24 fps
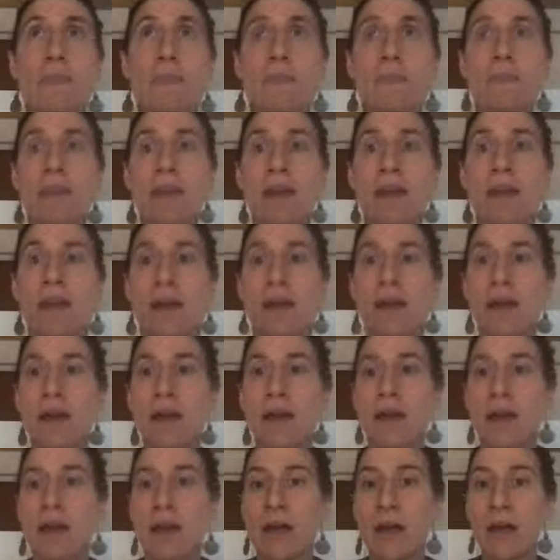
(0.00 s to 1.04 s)
um,
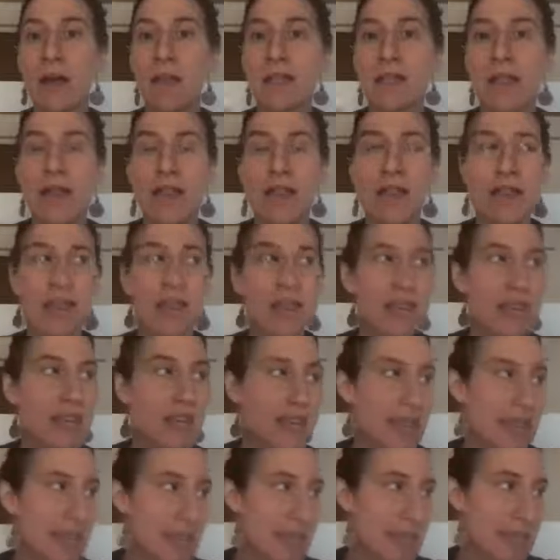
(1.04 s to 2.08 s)

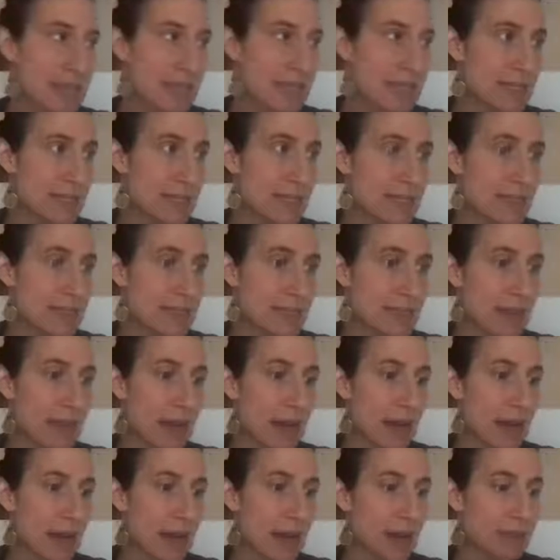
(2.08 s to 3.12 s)
nothing
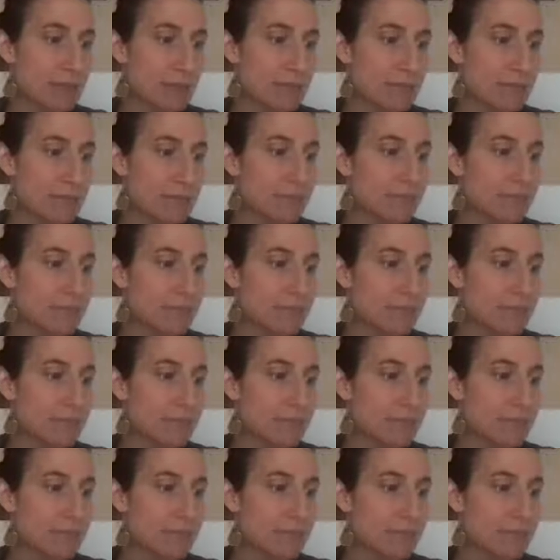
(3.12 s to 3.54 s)
is,